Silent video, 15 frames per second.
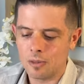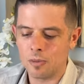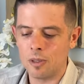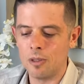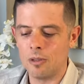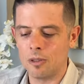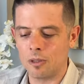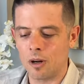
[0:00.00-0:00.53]

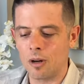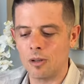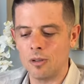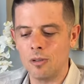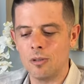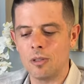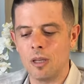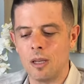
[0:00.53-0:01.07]
when you start
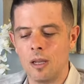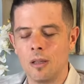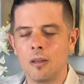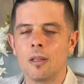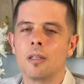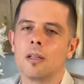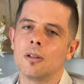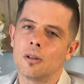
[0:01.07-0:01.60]
using
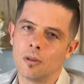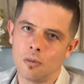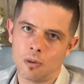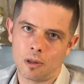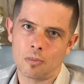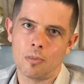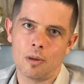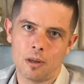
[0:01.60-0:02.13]
the digital
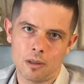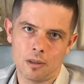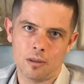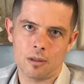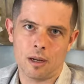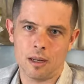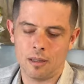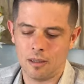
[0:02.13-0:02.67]
workbook,
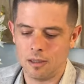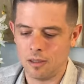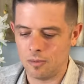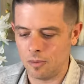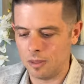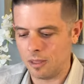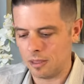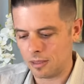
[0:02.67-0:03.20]
okay? This is
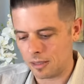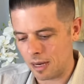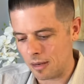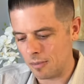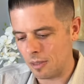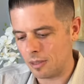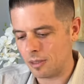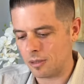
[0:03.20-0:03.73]
when the
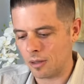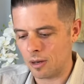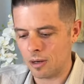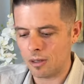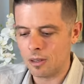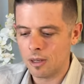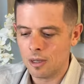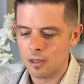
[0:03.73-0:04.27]
assignments
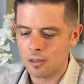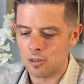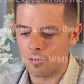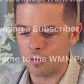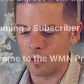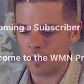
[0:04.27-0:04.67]
start. So for